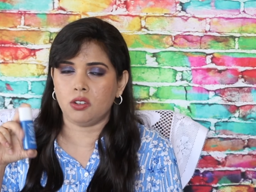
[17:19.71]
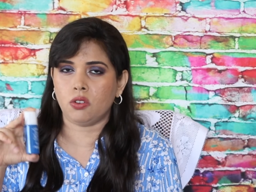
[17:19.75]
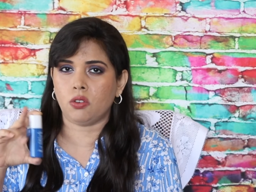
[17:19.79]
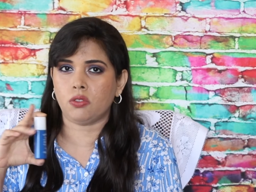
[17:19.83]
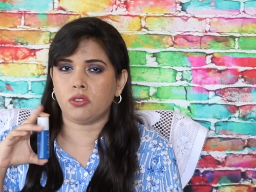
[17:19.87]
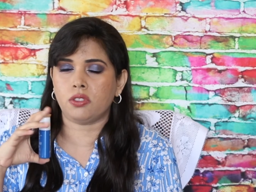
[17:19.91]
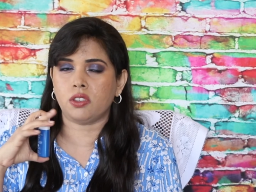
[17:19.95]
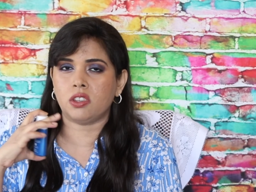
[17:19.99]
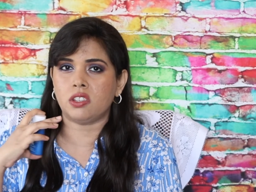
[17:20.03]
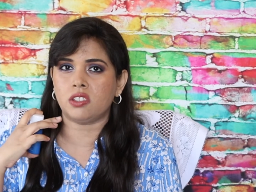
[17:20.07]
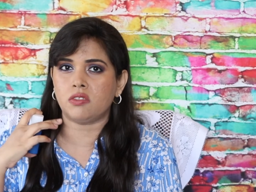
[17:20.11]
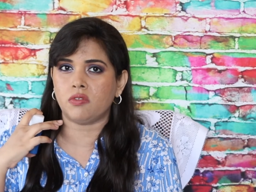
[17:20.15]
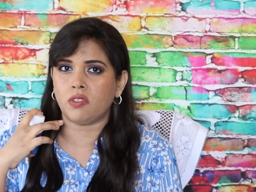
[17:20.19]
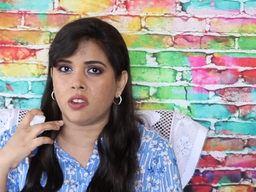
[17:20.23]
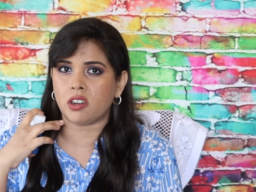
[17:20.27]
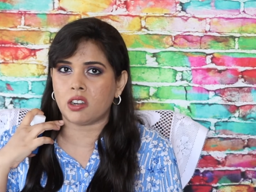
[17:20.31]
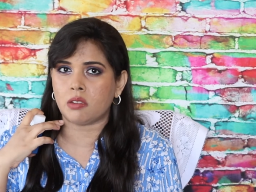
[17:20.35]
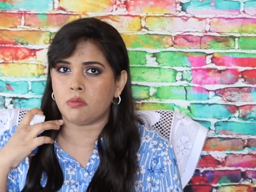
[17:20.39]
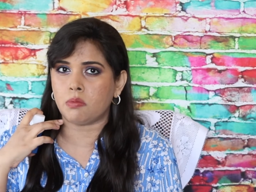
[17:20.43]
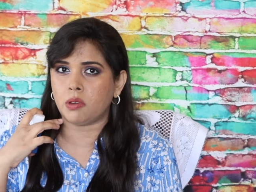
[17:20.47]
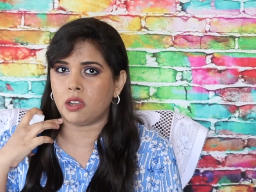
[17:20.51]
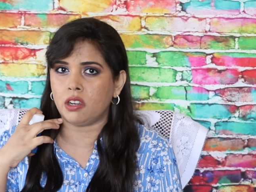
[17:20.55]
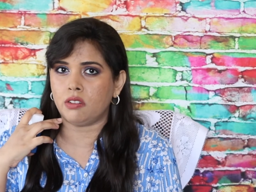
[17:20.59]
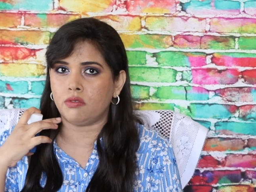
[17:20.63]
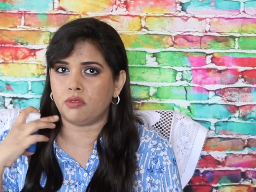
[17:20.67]
Not this very
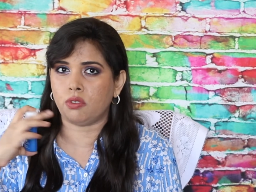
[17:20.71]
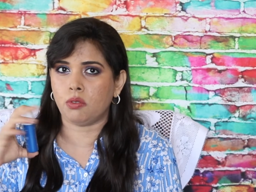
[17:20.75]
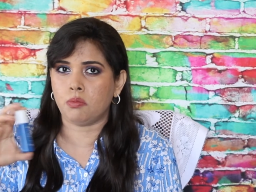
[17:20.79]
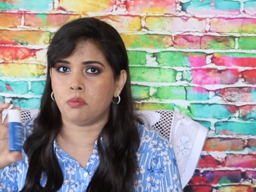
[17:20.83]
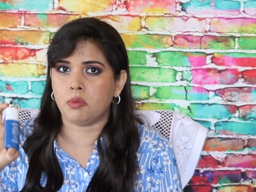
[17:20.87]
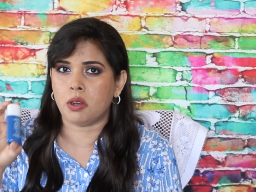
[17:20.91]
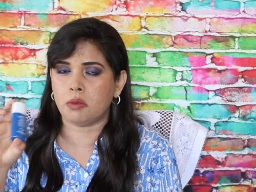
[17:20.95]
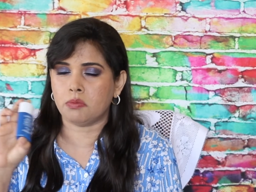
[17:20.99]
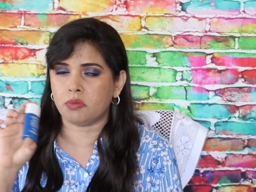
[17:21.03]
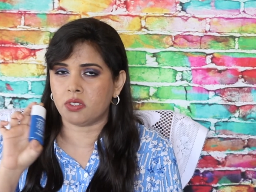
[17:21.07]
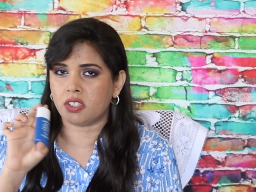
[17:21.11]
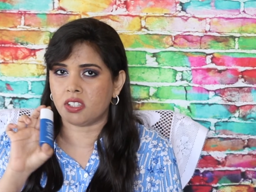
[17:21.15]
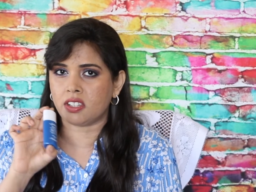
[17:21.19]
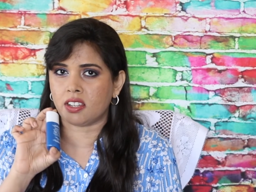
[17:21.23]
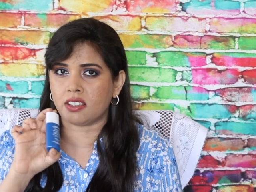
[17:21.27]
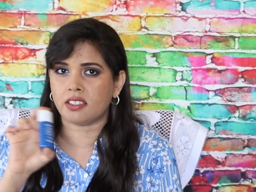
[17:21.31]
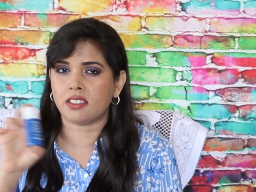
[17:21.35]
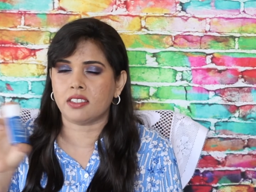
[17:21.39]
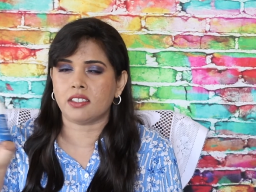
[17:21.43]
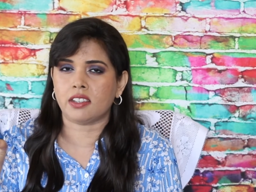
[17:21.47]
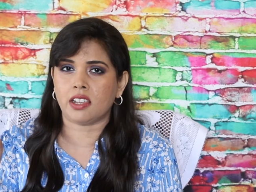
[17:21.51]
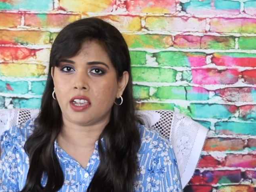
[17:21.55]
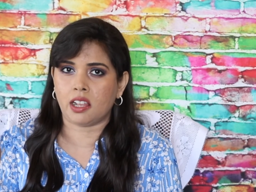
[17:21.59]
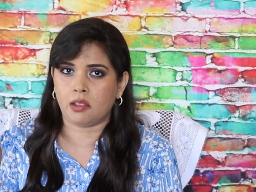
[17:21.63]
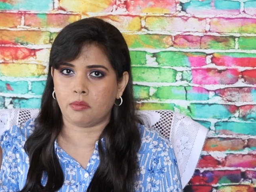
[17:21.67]
painful bumps,
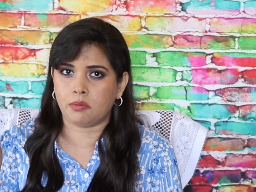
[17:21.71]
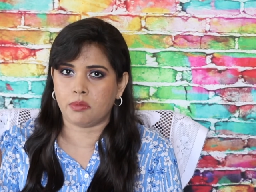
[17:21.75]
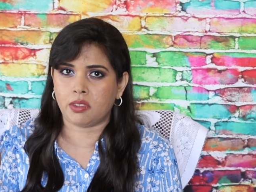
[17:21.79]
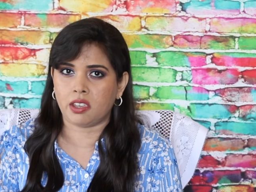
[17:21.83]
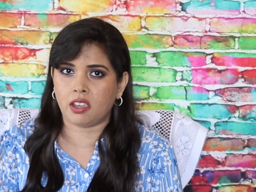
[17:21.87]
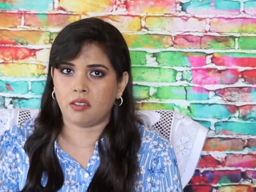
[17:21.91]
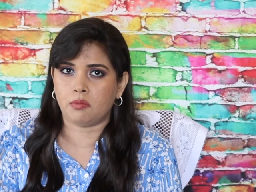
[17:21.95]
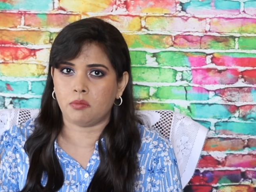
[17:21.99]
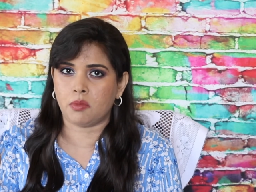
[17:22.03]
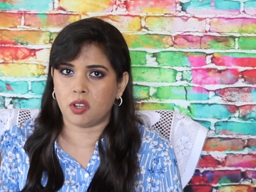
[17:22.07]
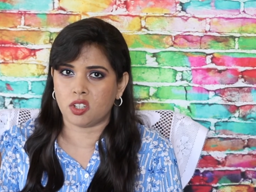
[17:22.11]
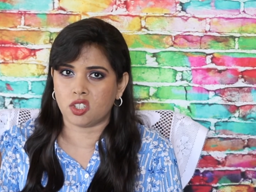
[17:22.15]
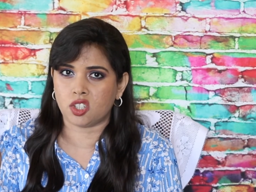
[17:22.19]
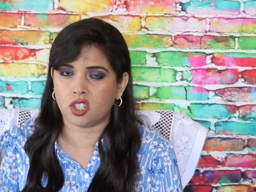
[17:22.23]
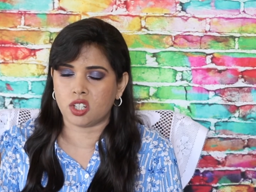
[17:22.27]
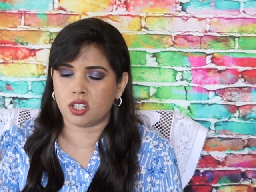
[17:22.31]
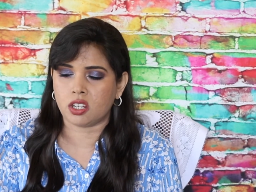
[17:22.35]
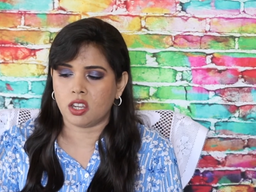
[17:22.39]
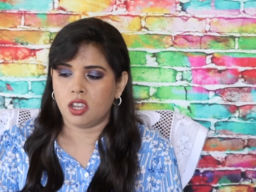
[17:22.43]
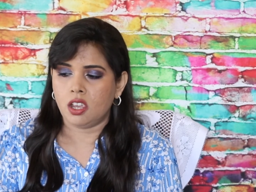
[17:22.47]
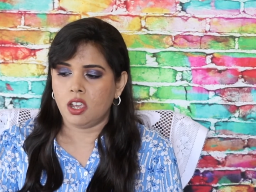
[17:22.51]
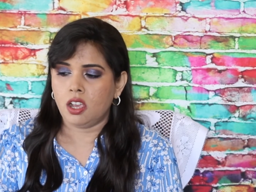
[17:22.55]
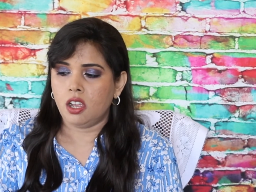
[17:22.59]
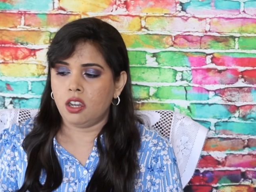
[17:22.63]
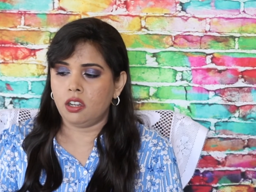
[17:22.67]
doesn't help that much.